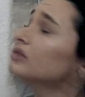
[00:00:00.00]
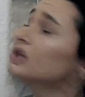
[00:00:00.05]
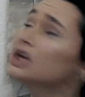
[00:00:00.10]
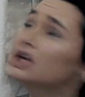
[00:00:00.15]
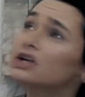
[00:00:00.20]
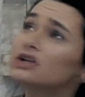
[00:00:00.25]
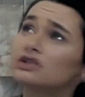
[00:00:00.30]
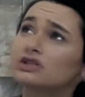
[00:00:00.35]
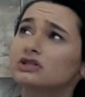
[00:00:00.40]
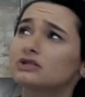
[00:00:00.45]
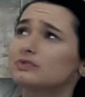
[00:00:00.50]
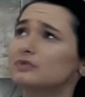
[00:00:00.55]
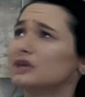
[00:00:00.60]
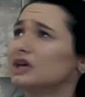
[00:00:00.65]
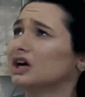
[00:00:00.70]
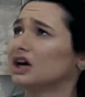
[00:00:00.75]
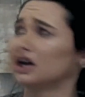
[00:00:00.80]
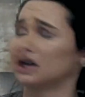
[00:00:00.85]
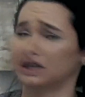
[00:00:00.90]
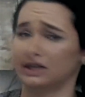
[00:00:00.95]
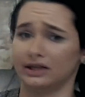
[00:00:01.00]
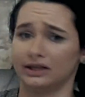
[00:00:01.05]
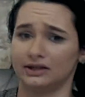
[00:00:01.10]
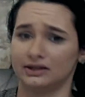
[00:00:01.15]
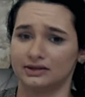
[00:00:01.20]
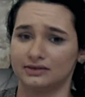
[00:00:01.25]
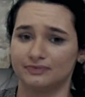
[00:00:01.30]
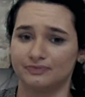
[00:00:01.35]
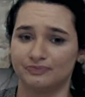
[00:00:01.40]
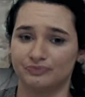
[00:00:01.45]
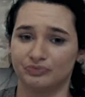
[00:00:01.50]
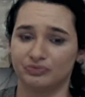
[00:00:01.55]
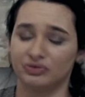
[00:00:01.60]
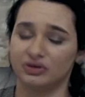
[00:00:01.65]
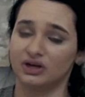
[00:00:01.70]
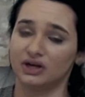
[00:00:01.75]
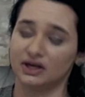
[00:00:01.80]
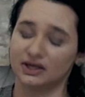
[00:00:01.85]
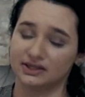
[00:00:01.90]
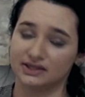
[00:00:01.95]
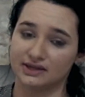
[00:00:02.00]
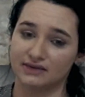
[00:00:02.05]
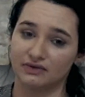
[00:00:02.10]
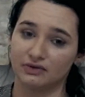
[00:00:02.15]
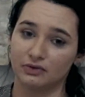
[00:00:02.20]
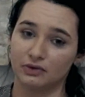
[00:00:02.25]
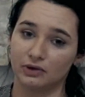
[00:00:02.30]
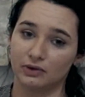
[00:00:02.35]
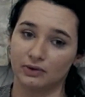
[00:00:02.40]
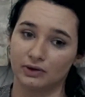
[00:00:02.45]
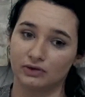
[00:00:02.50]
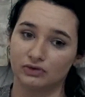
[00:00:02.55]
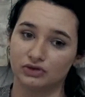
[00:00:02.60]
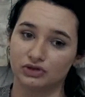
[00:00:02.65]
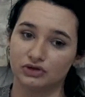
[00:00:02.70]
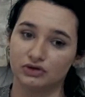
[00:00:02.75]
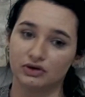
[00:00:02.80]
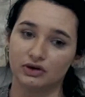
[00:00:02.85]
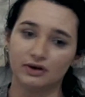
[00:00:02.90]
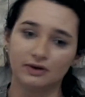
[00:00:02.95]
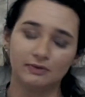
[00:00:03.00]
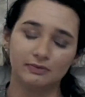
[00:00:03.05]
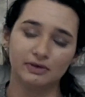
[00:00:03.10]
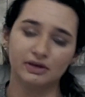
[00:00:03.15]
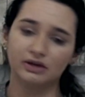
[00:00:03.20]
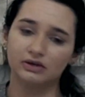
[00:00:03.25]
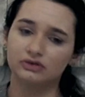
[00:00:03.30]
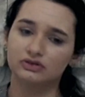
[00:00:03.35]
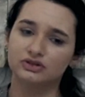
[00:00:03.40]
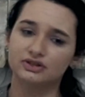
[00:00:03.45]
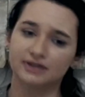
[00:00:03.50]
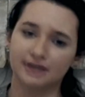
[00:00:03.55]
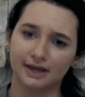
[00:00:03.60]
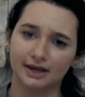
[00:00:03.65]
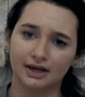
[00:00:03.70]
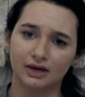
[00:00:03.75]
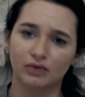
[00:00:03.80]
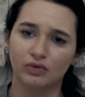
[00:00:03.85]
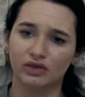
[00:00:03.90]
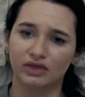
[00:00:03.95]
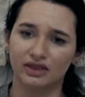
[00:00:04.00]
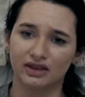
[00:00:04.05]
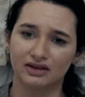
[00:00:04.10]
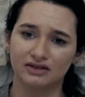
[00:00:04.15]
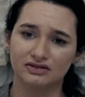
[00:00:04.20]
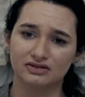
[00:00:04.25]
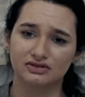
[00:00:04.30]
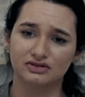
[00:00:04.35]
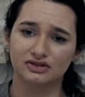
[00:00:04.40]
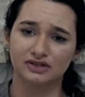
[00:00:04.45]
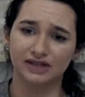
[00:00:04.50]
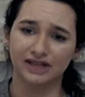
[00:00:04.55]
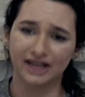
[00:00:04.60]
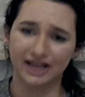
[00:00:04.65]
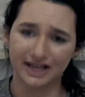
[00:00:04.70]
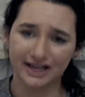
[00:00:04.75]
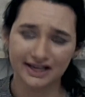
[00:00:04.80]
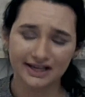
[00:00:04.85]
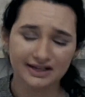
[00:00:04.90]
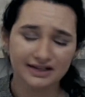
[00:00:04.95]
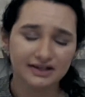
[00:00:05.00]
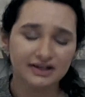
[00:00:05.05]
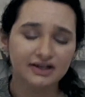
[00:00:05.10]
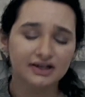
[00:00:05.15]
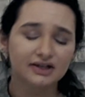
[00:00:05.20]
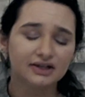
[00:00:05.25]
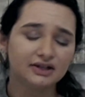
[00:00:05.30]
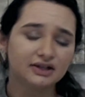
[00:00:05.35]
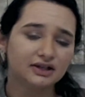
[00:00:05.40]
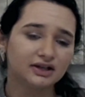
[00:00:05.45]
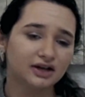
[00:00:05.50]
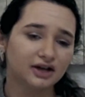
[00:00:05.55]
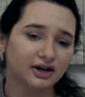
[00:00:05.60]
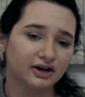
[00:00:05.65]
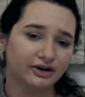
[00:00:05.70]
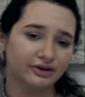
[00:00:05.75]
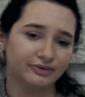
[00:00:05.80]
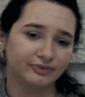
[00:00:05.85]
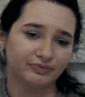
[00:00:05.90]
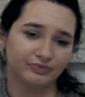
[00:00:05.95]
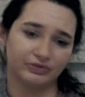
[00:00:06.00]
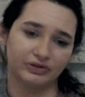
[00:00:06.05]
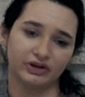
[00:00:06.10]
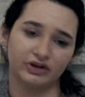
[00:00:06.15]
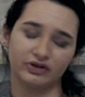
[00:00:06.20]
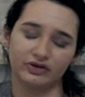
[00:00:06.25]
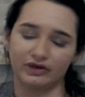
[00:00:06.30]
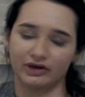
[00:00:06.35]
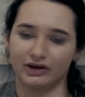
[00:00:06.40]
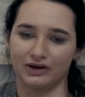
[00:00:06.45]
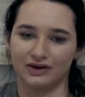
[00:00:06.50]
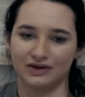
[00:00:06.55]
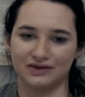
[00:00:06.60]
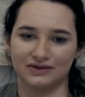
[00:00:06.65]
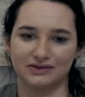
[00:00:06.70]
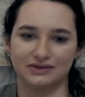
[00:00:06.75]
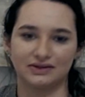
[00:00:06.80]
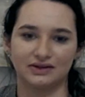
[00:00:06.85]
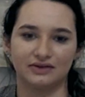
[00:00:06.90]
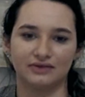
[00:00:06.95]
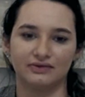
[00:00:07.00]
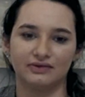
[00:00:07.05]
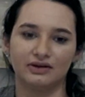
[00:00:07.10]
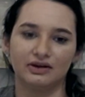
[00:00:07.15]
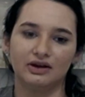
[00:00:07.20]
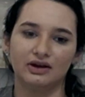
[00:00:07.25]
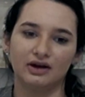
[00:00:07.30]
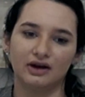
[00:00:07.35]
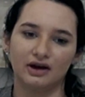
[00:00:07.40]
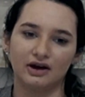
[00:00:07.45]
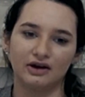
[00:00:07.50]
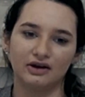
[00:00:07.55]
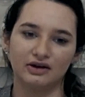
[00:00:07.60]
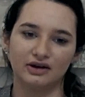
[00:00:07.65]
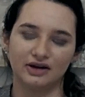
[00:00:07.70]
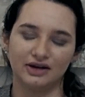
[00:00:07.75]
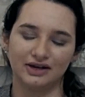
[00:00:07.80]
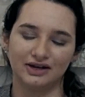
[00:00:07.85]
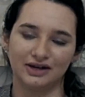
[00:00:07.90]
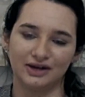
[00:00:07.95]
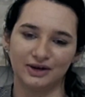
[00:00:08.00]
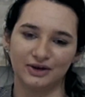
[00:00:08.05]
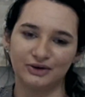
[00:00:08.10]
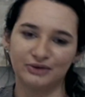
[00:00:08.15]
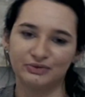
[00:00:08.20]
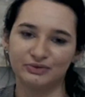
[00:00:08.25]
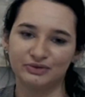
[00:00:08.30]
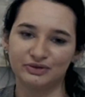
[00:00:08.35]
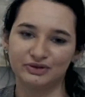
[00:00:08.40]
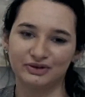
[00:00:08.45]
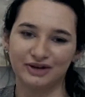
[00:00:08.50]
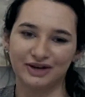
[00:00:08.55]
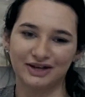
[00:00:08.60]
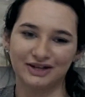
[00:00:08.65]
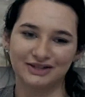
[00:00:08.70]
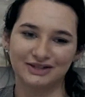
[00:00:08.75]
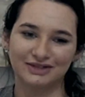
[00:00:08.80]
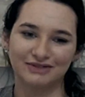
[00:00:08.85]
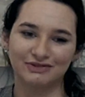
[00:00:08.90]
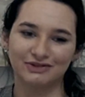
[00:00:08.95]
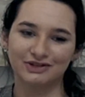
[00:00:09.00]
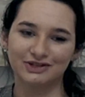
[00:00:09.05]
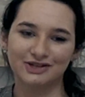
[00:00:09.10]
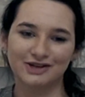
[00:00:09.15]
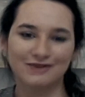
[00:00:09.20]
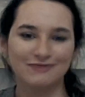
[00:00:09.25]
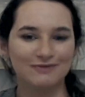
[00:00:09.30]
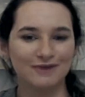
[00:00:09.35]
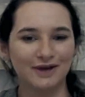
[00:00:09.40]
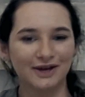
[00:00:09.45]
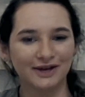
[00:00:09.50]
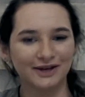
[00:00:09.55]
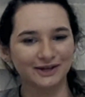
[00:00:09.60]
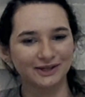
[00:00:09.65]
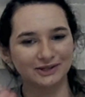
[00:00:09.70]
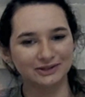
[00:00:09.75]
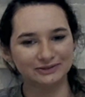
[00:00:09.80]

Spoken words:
And just be kind and be nice to everyone around you. Be understanding when things are delayed, and all that kind of stuff. Alright, I hope you guys have a good day. Bye.